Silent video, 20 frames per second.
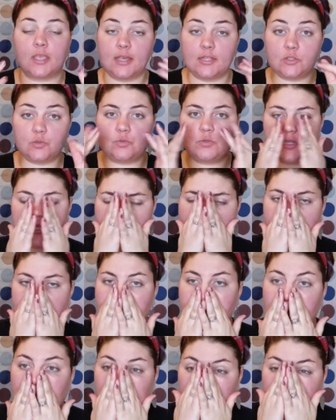It's really
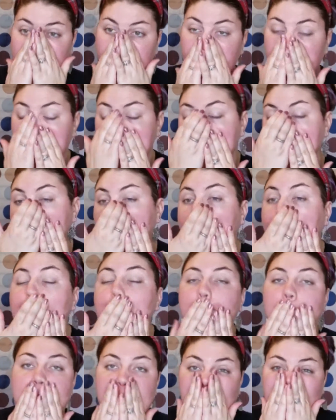thick and it feels really
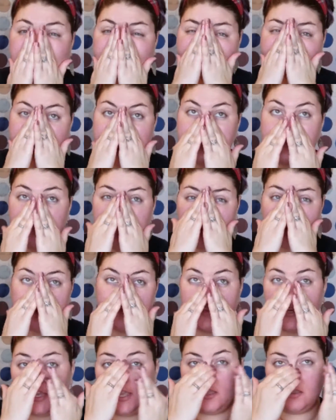nice and
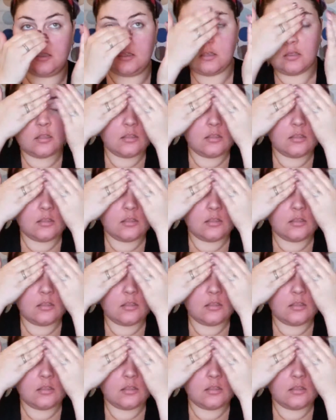velvety.